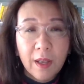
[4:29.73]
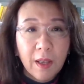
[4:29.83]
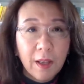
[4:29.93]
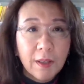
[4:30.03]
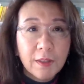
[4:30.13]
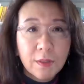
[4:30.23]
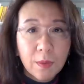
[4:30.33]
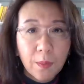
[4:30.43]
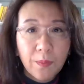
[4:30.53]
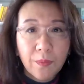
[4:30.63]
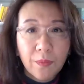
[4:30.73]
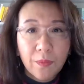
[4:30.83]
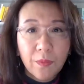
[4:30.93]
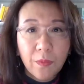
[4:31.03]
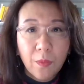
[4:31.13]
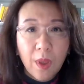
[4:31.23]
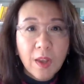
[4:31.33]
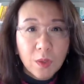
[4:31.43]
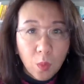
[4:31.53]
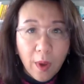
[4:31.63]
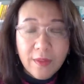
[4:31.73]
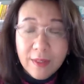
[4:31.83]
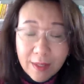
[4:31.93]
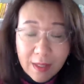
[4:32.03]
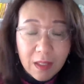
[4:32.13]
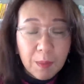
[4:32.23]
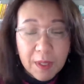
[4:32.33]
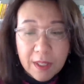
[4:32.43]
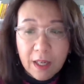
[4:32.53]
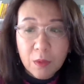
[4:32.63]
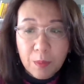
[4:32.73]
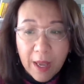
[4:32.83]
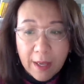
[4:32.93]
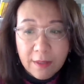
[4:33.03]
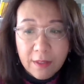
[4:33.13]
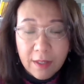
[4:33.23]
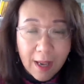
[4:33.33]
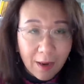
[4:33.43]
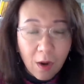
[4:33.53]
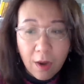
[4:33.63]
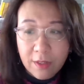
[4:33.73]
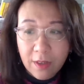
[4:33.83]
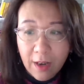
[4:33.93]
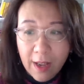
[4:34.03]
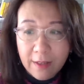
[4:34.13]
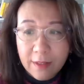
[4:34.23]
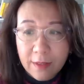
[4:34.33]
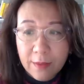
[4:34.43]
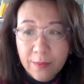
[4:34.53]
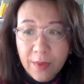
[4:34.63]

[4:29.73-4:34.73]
is is what the C C P does best and costs less,